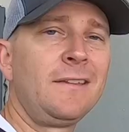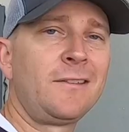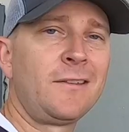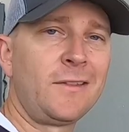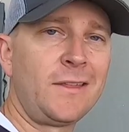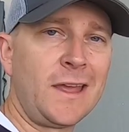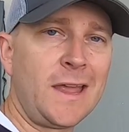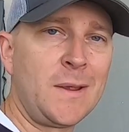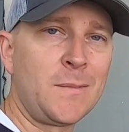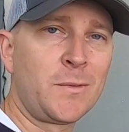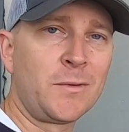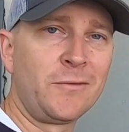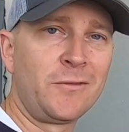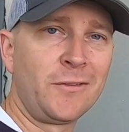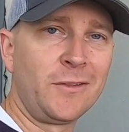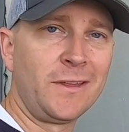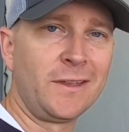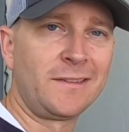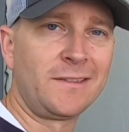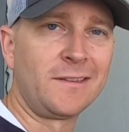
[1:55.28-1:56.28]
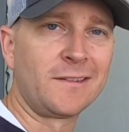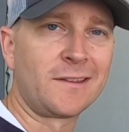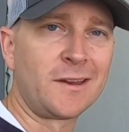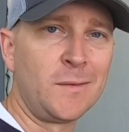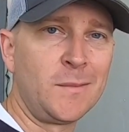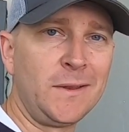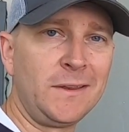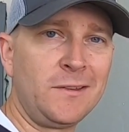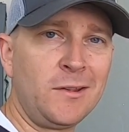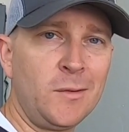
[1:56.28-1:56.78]
So the apron for this is
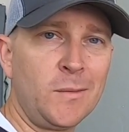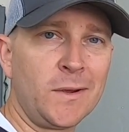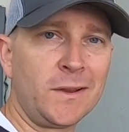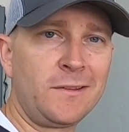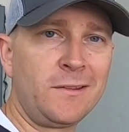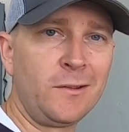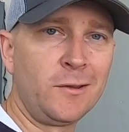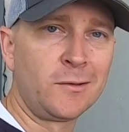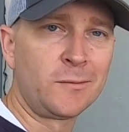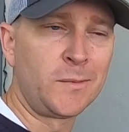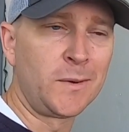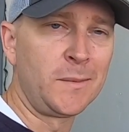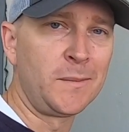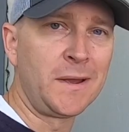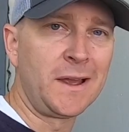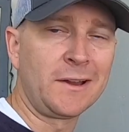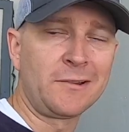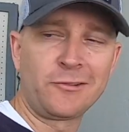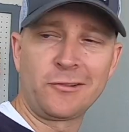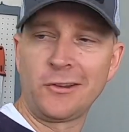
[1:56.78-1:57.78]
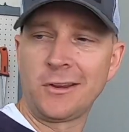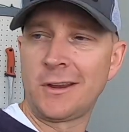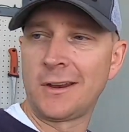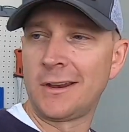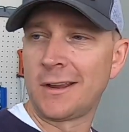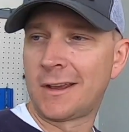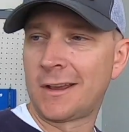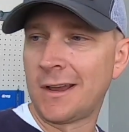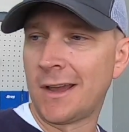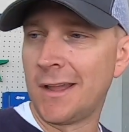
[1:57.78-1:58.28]
going to be 2x2s, but I'm actually
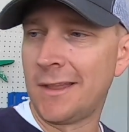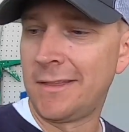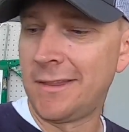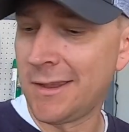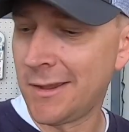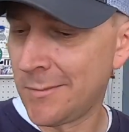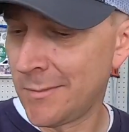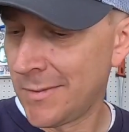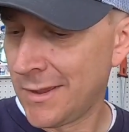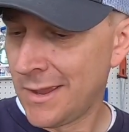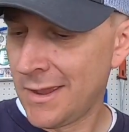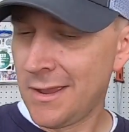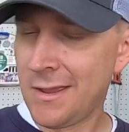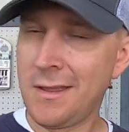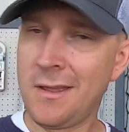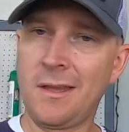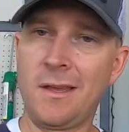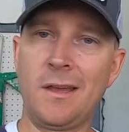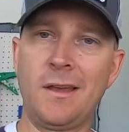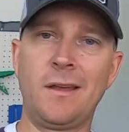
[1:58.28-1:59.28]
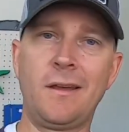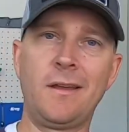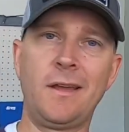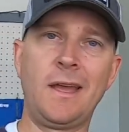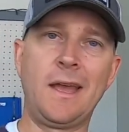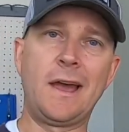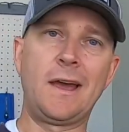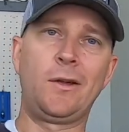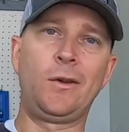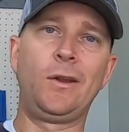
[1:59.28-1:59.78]
going to cut them
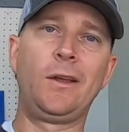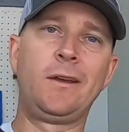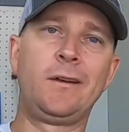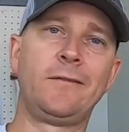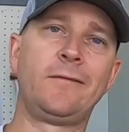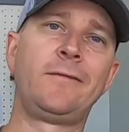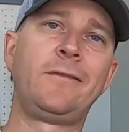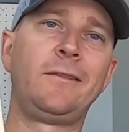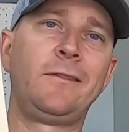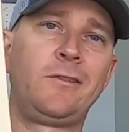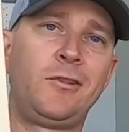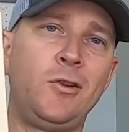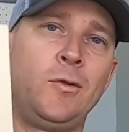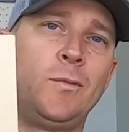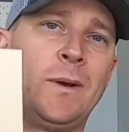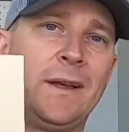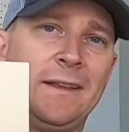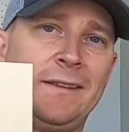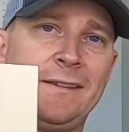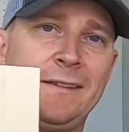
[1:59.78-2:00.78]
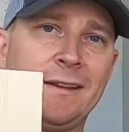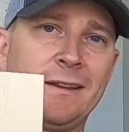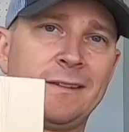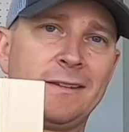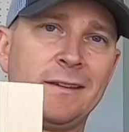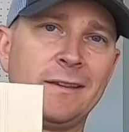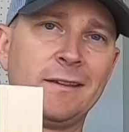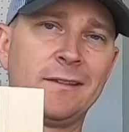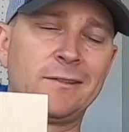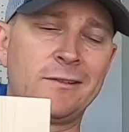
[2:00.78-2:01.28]
out of
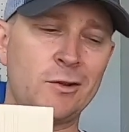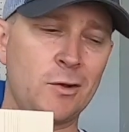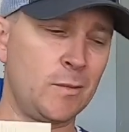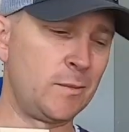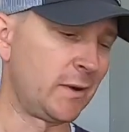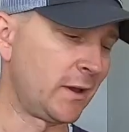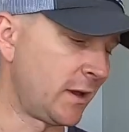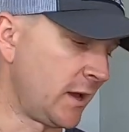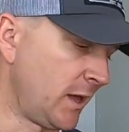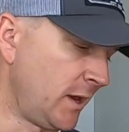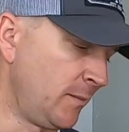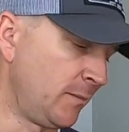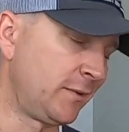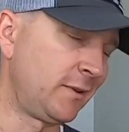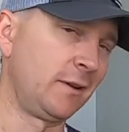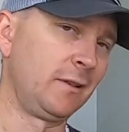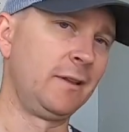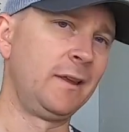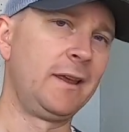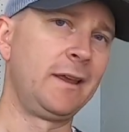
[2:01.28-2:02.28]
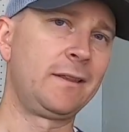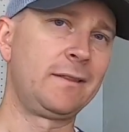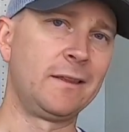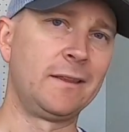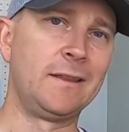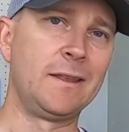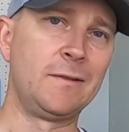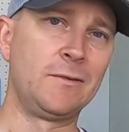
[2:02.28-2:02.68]
2x6s. So I'm going to cut them to length and